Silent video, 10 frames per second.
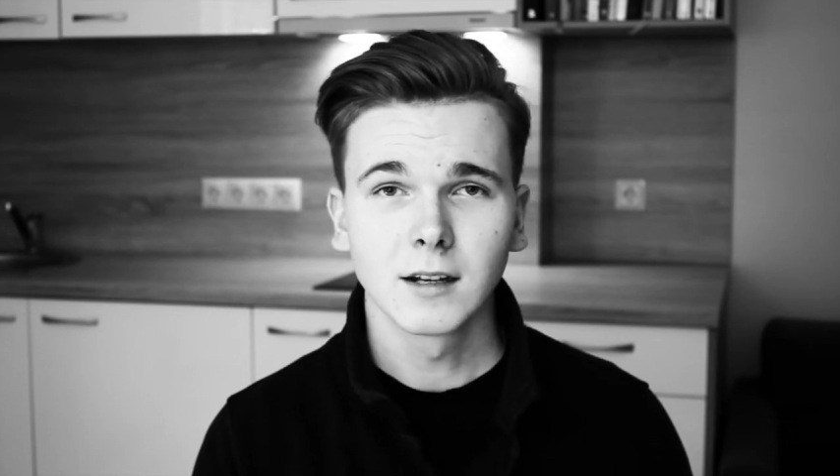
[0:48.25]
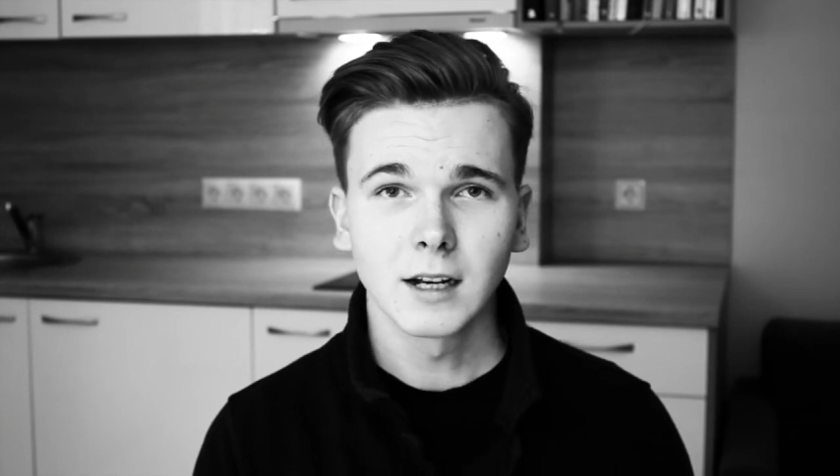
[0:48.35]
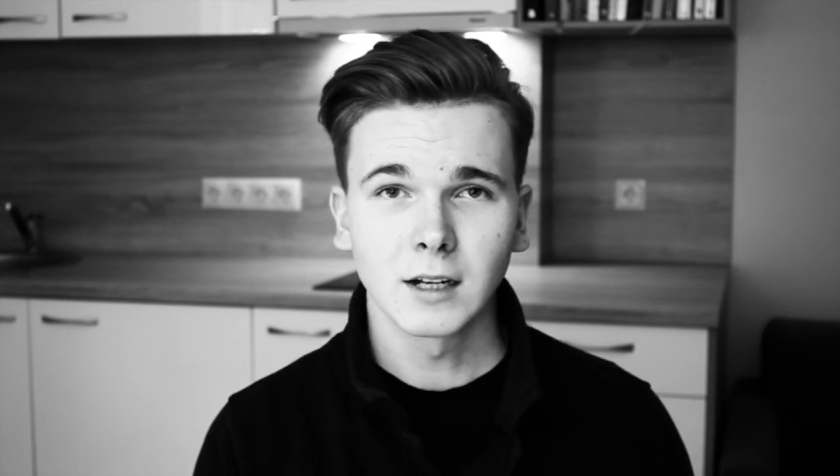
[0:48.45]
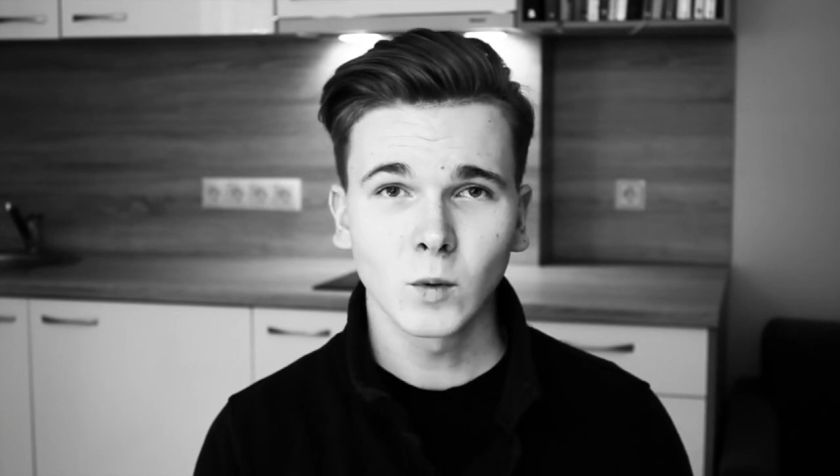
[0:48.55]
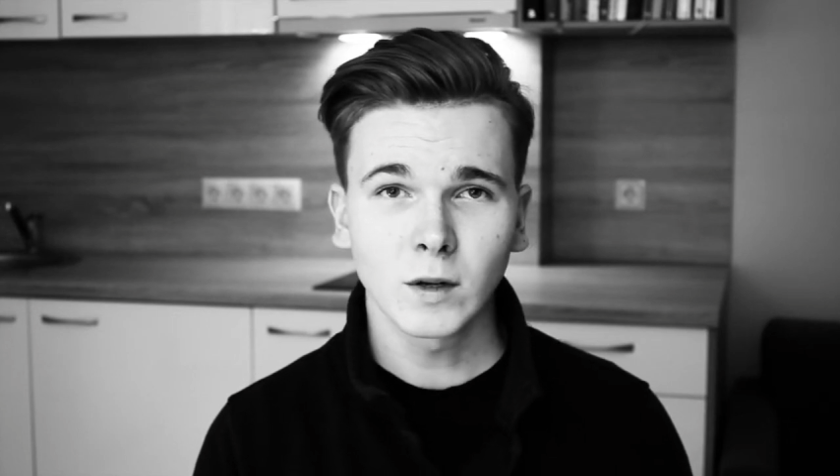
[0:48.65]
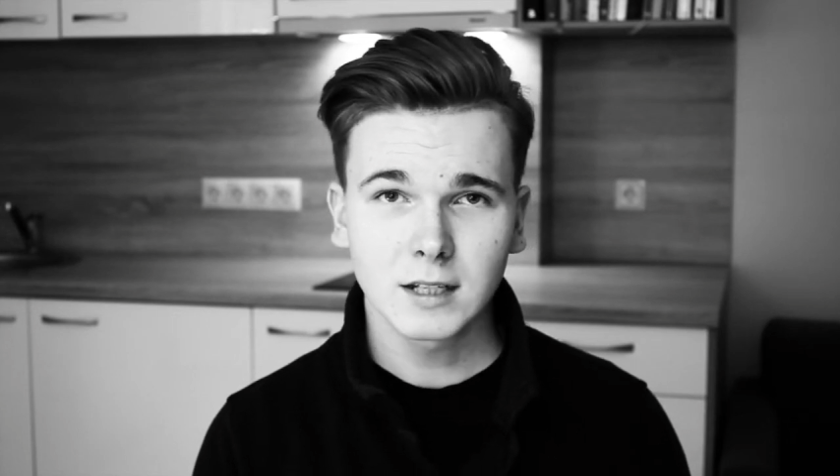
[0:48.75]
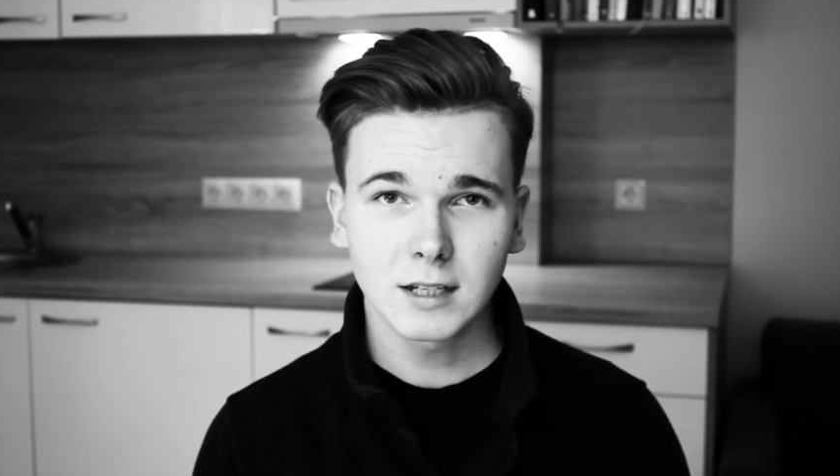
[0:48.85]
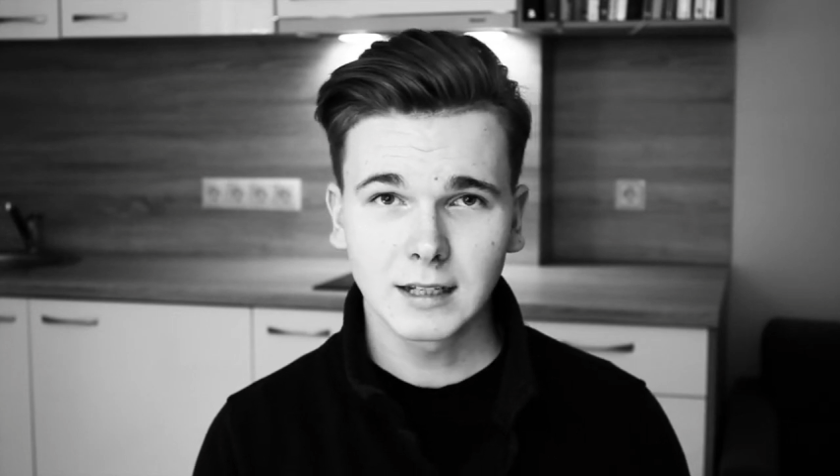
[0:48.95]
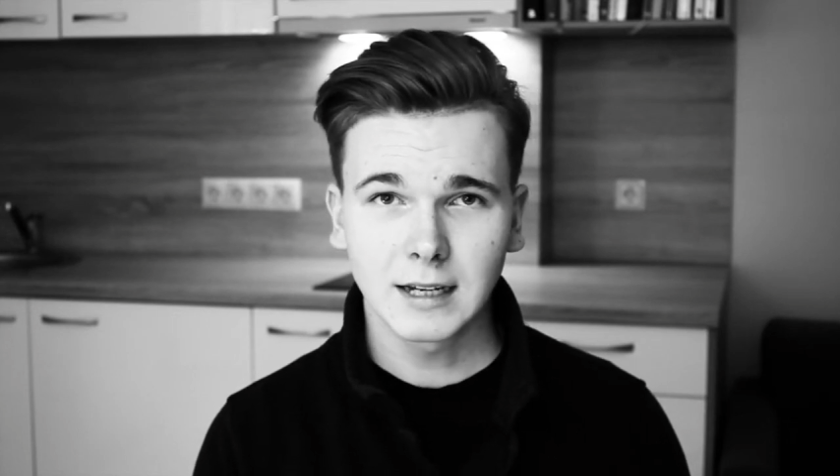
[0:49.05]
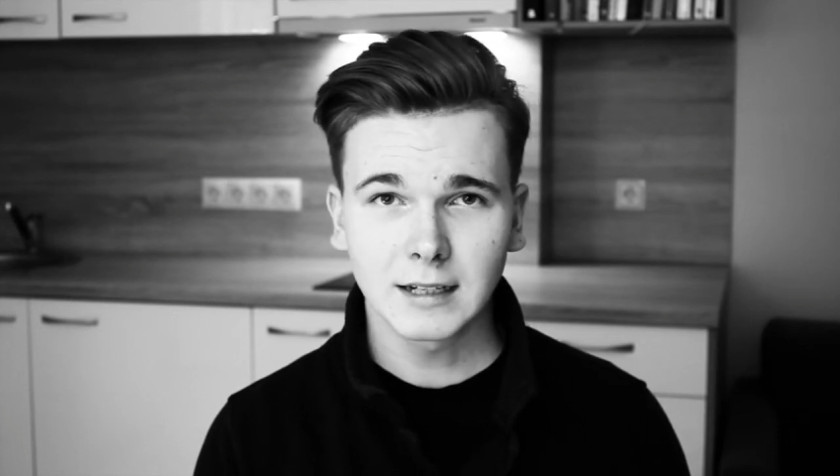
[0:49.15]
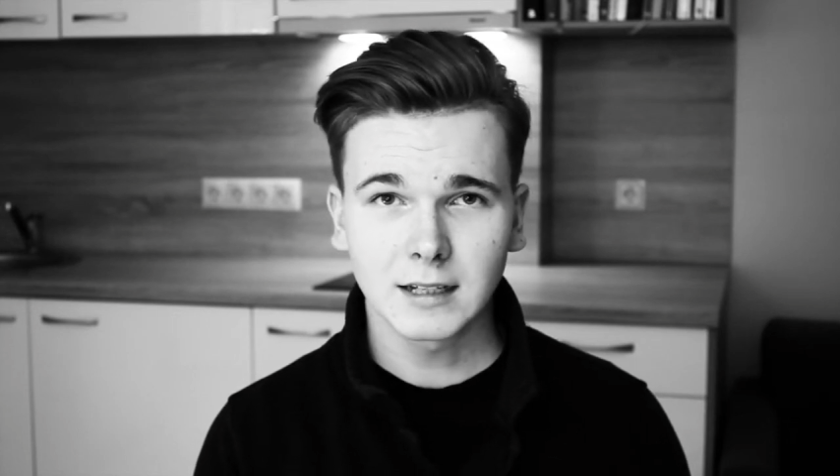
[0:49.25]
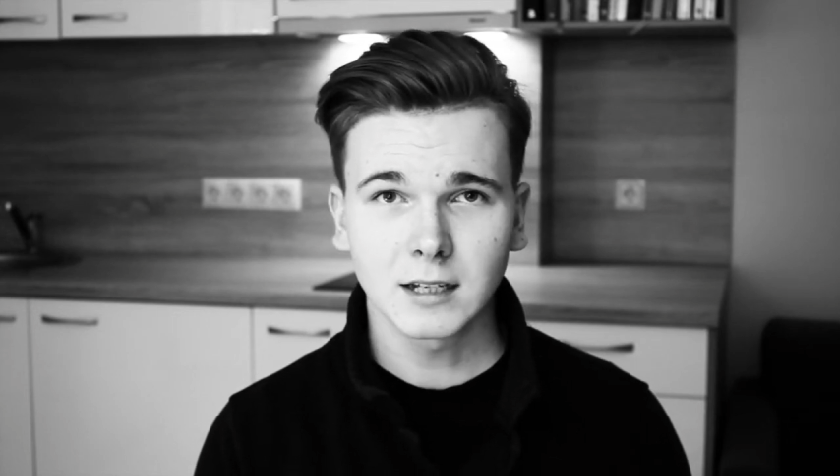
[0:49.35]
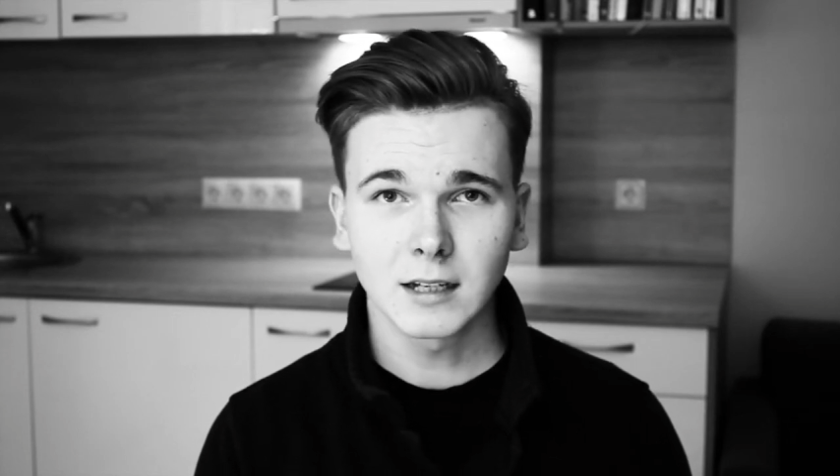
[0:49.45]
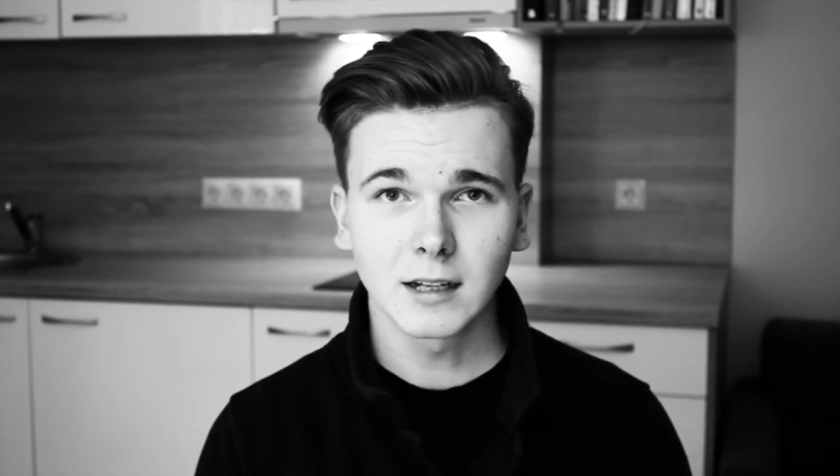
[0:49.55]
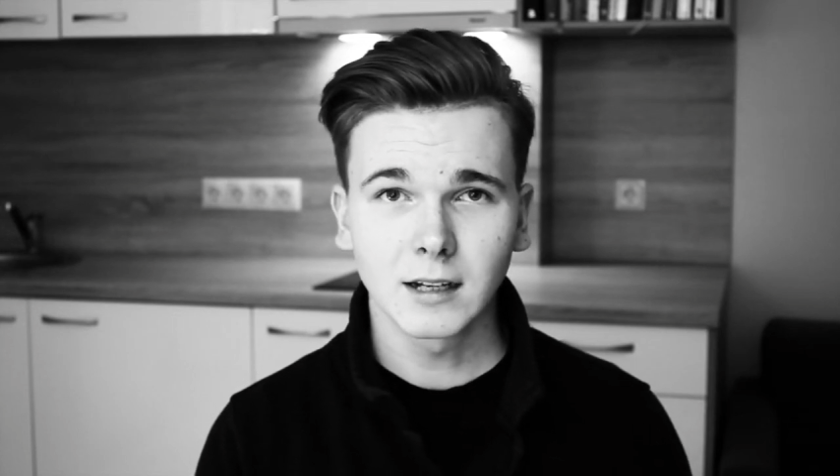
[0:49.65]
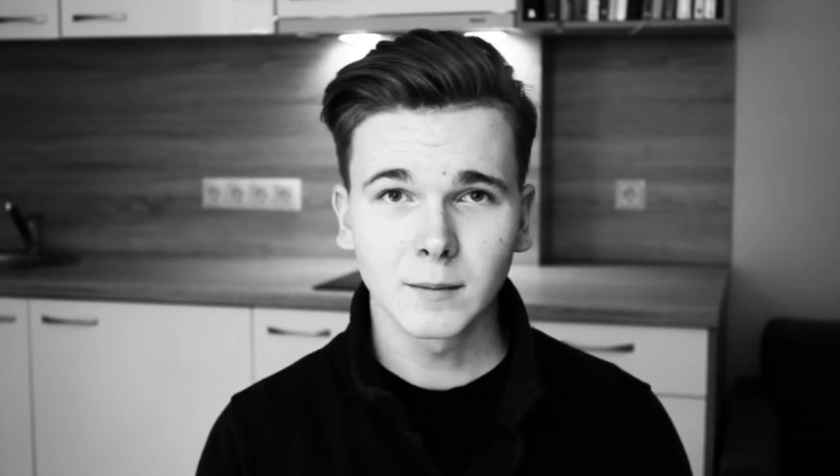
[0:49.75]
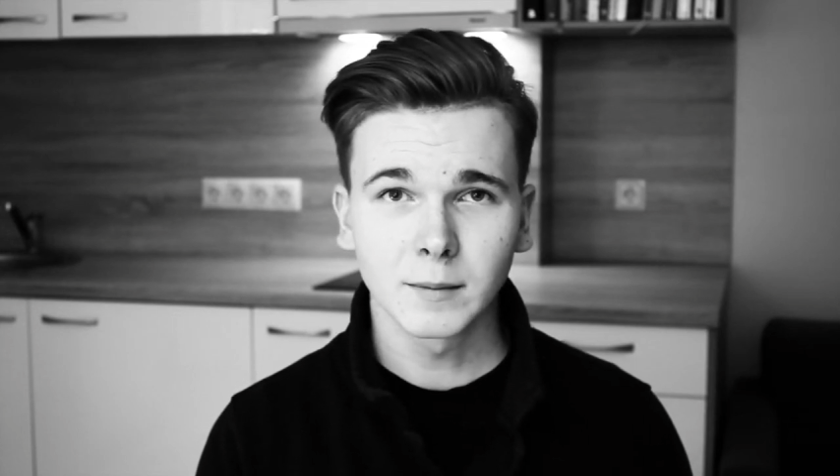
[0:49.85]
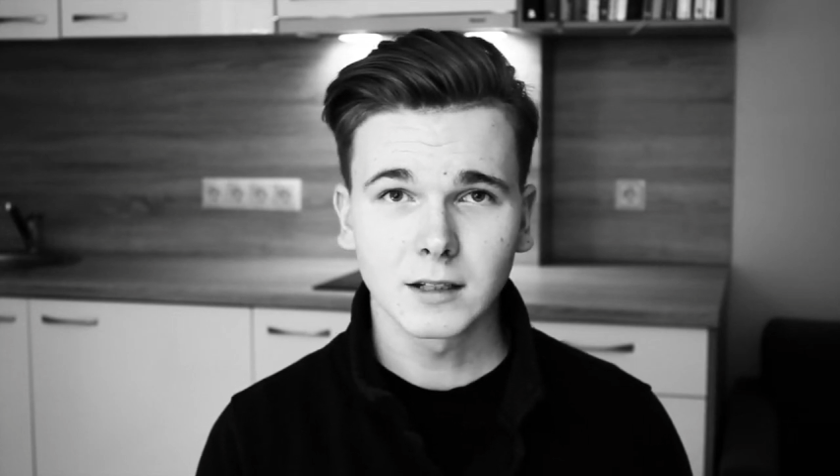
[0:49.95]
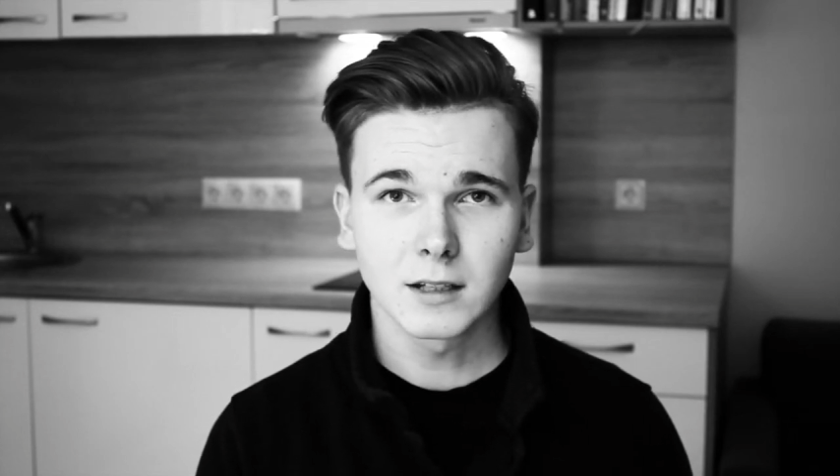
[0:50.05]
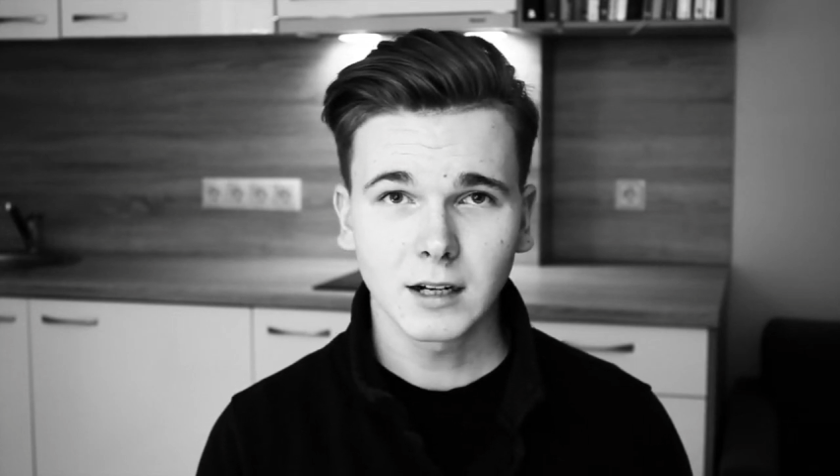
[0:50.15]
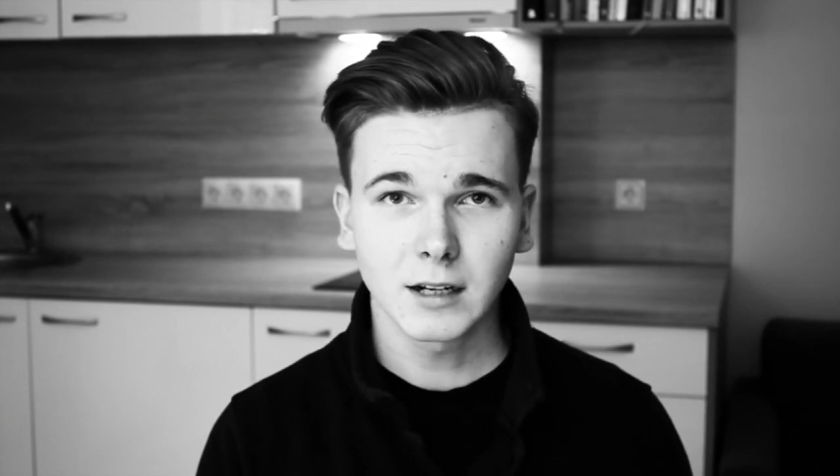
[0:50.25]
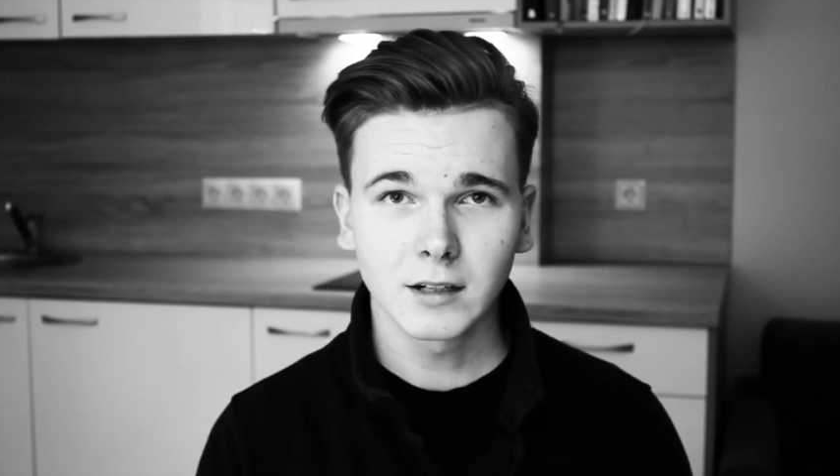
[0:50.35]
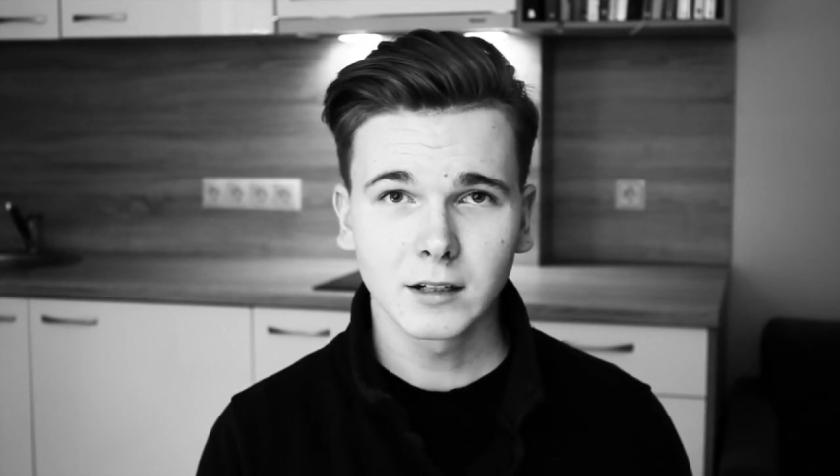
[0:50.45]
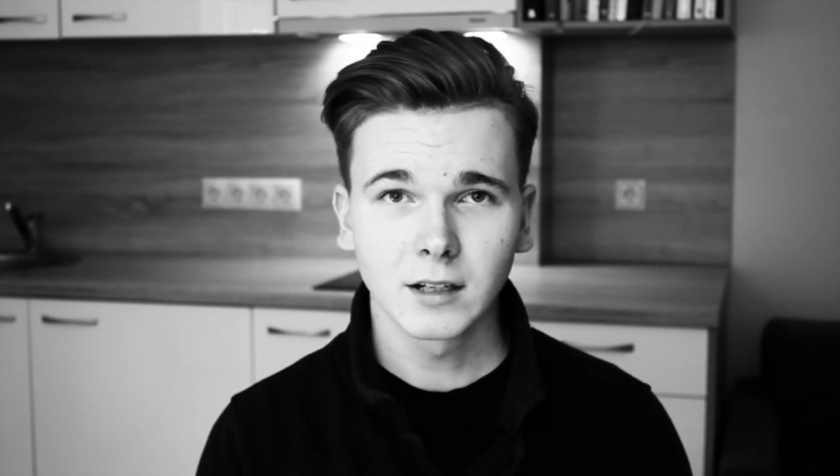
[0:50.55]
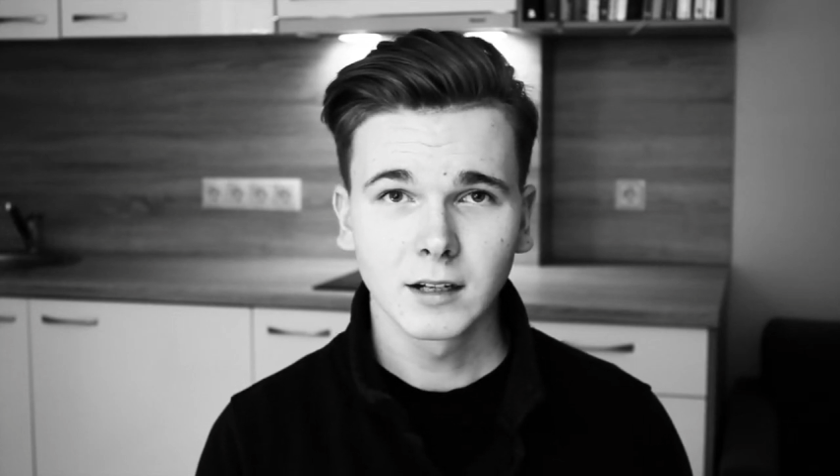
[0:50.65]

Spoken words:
And once it gets a little bit tired,